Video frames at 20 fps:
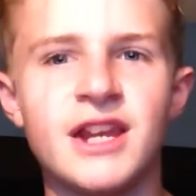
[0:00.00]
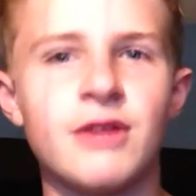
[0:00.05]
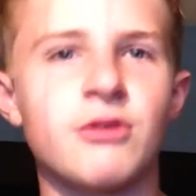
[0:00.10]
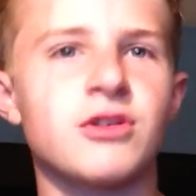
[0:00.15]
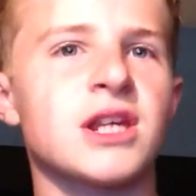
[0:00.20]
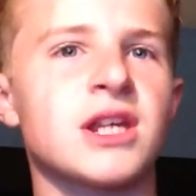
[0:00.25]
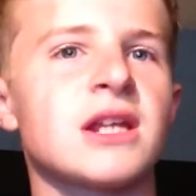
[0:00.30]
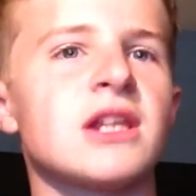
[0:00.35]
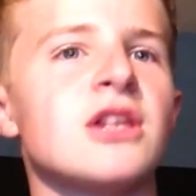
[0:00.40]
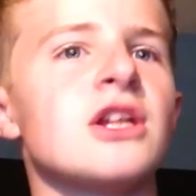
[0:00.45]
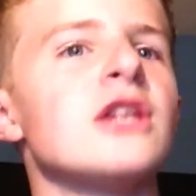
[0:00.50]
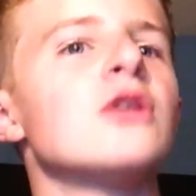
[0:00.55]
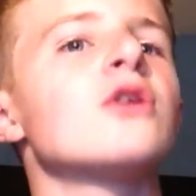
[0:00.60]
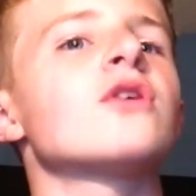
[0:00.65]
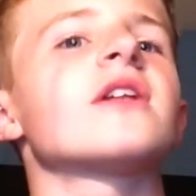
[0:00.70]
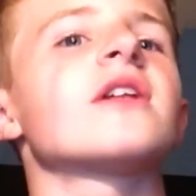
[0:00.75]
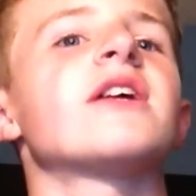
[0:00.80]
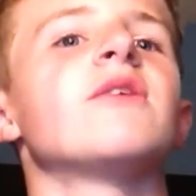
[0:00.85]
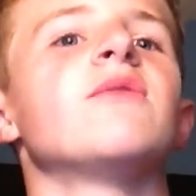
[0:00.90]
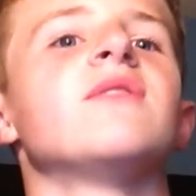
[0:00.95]
He looked
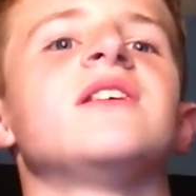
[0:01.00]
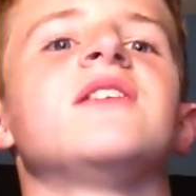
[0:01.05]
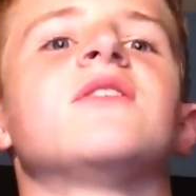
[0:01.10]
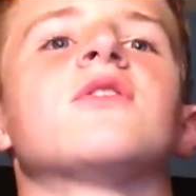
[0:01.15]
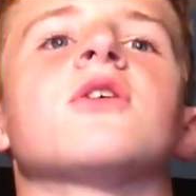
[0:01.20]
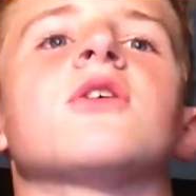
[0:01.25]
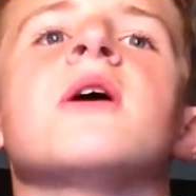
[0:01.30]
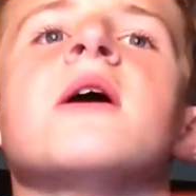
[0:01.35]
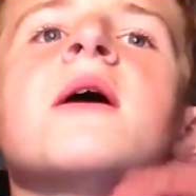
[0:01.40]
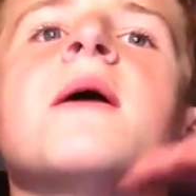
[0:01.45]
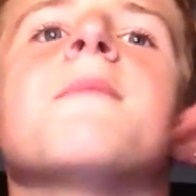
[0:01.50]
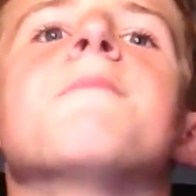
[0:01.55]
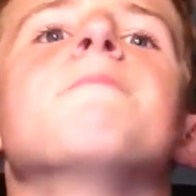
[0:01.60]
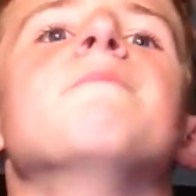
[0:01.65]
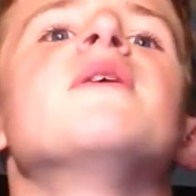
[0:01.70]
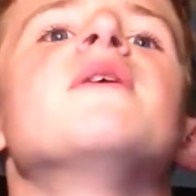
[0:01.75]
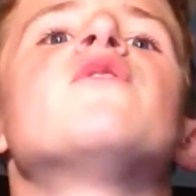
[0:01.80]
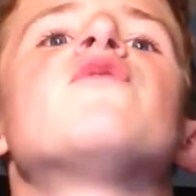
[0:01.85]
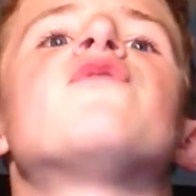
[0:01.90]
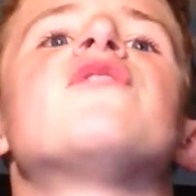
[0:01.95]
like he was either
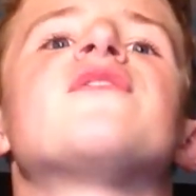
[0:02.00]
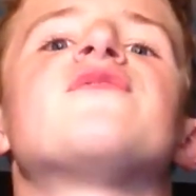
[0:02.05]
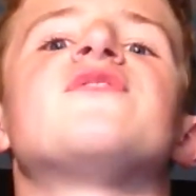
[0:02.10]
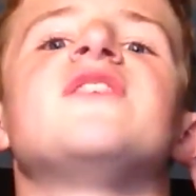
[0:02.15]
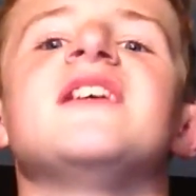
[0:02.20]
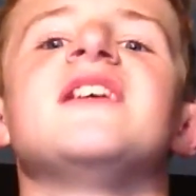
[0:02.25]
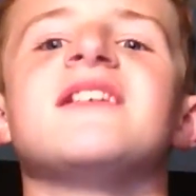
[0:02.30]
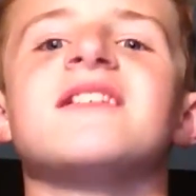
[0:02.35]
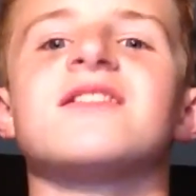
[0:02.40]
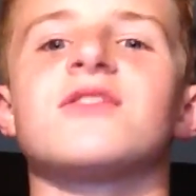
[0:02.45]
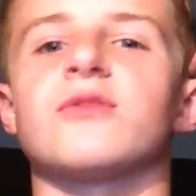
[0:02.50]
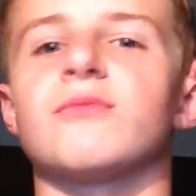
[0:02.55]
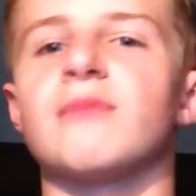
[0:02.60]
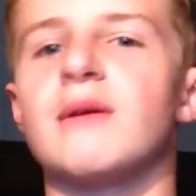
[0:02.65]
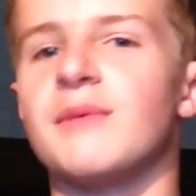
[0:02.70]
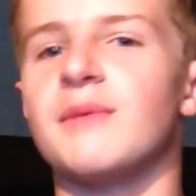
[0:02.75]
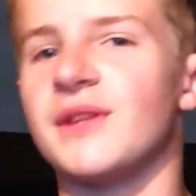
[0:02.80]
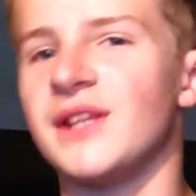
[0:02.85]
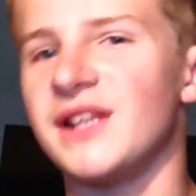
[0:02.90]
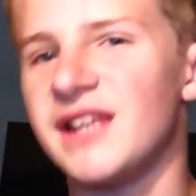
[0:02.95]
mid-50s or
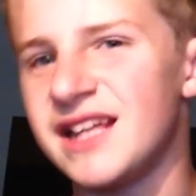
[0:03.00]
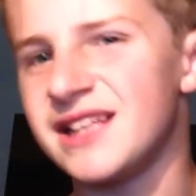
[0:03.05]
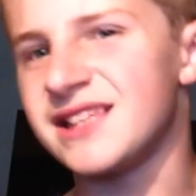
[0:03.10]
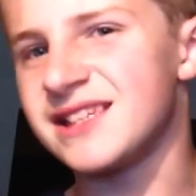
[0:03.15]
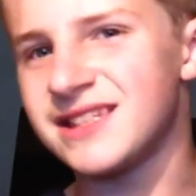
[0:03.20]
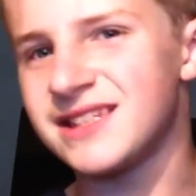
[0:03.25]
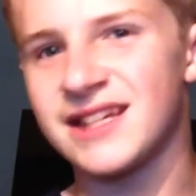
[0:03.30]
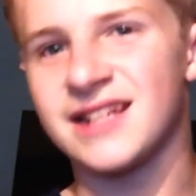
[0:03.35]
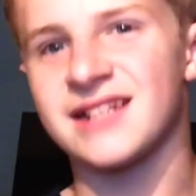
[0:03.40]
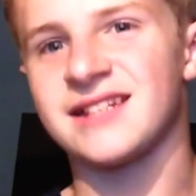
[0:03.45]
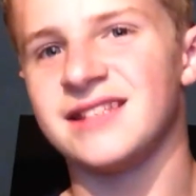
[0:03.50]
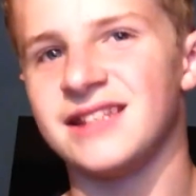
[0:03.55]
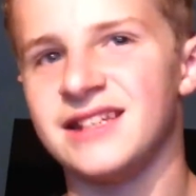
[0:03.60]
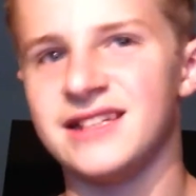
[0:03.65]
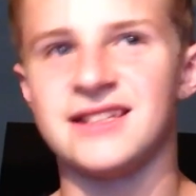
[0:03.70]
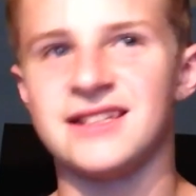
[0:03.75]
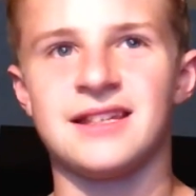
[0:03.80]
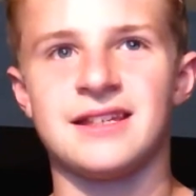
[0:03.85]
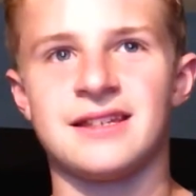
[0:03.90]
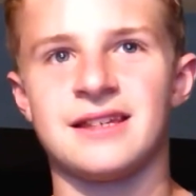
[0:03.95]
maybe late
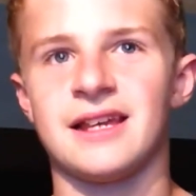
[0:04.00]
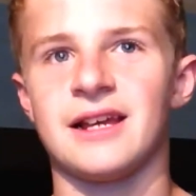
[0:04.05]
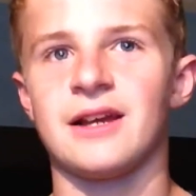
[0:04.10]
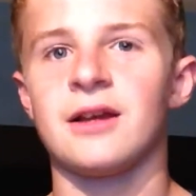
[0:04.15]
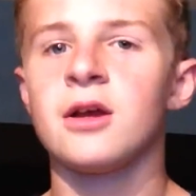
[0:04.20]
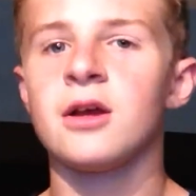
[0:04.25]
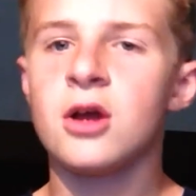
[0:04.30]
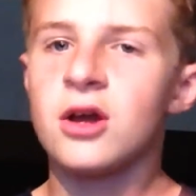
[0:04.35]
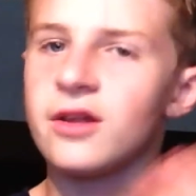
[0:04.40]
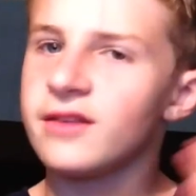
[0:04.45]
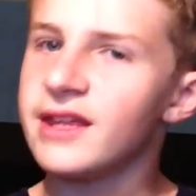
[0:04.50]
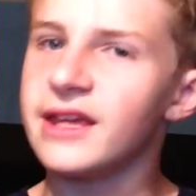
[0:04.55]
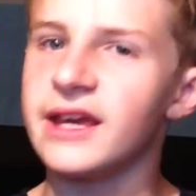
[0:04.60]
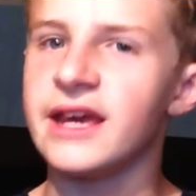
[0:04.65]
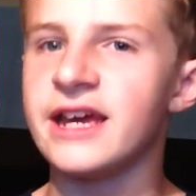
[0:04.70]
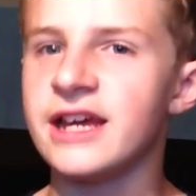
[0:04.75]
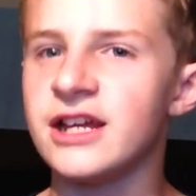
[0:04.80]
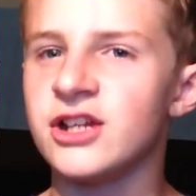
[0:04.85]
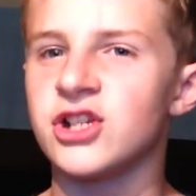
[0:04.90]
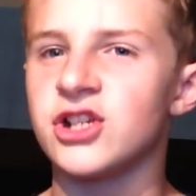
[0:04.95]
60s. It's like the
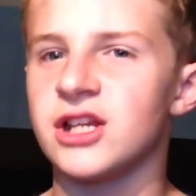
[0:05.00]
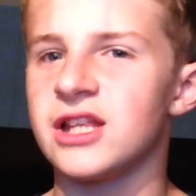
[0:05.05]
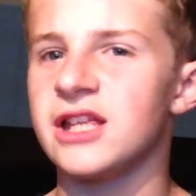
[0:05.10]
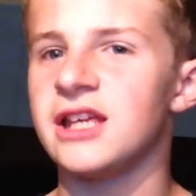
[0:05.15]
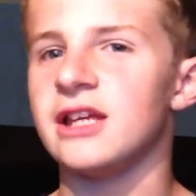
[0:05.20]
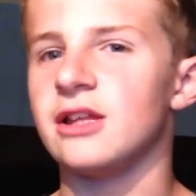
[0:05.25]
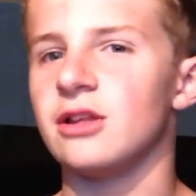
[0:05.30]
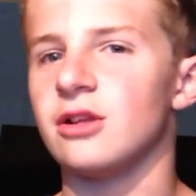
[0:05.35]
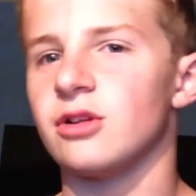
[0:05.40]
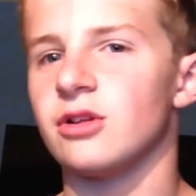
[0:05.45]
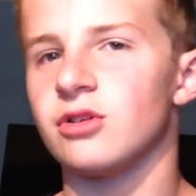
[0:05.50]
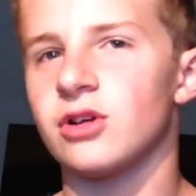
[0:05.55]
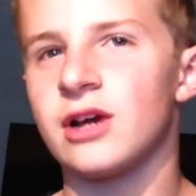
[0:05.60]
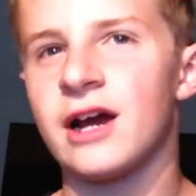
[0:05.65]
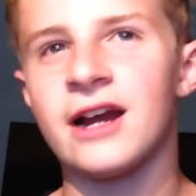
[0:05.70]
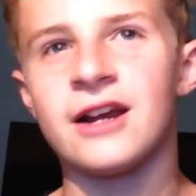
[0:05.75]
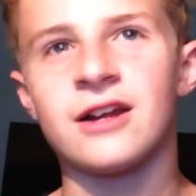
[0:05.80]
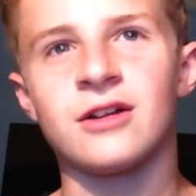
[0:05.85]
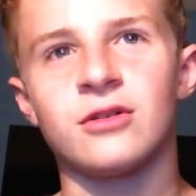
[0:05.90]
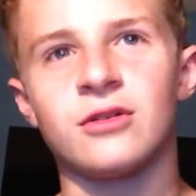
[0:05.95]
age that he
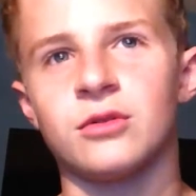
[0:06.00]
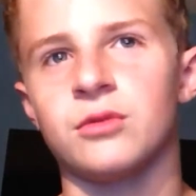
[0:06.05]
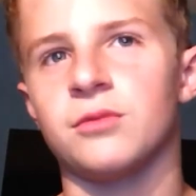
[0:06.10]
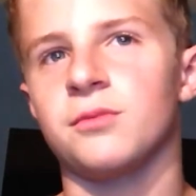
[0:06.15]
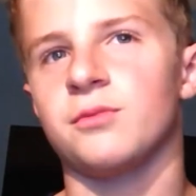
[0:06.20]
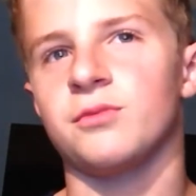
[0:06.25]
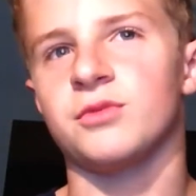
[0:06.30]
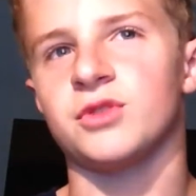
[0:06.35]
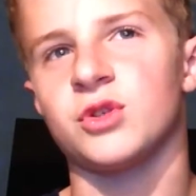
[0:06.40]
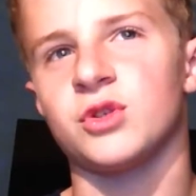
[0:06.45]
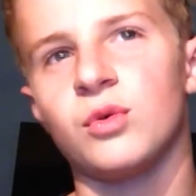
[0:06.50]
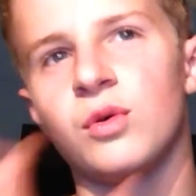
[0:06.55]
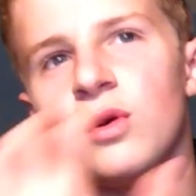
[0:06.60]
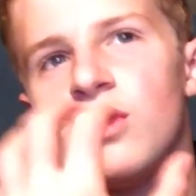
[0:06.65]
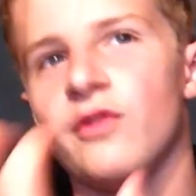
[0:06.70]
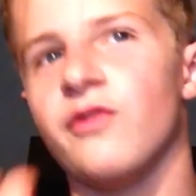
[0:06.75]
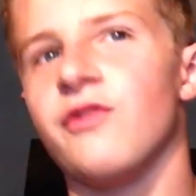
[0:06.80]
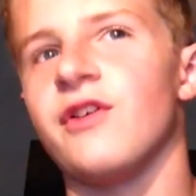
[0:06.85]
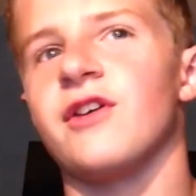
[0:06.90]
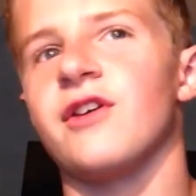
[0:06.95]
kind of was
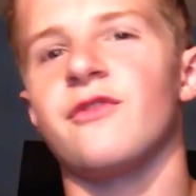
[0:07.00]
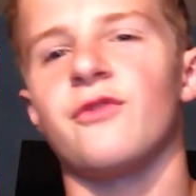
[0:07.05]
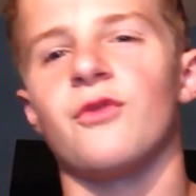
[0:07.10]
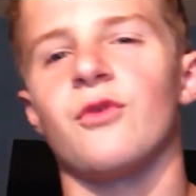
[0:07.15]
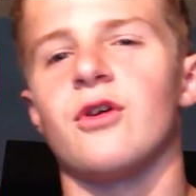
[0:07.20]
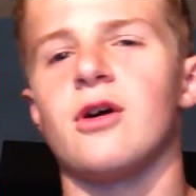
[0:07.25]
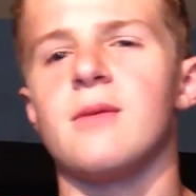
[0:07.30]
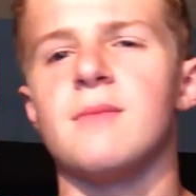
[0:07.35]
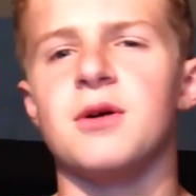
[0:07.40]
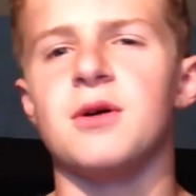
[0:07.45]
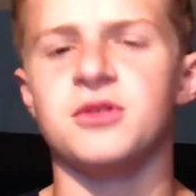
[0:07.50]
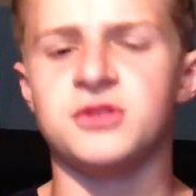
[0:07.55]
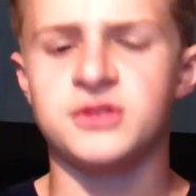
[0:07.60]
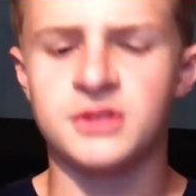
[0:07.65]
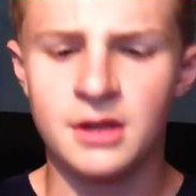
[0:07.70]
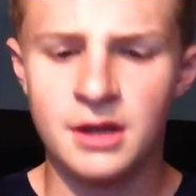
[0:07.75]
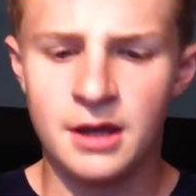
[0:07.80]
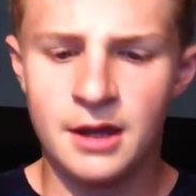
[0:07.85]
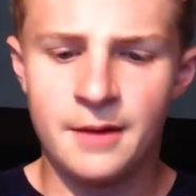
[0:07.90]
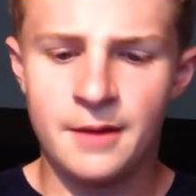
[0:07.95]
qualified for almost.
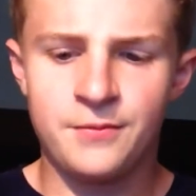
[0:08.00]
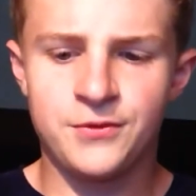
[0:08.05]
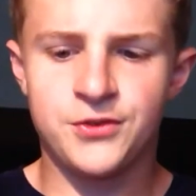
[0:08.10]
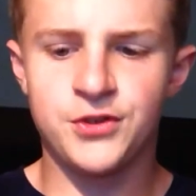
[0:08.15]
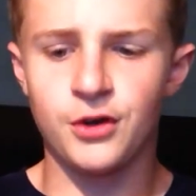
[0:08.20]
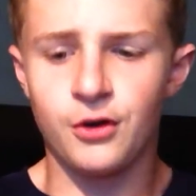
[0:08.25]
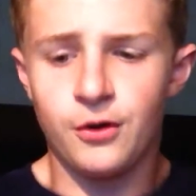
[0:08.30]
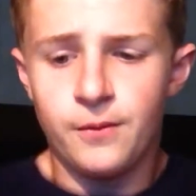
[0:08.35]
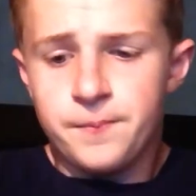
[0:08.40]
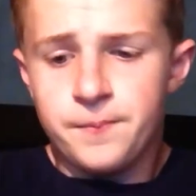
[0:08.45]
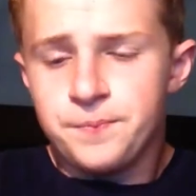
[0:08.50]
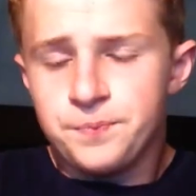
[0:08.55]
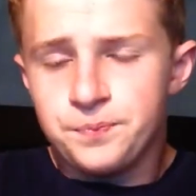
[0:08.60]
So,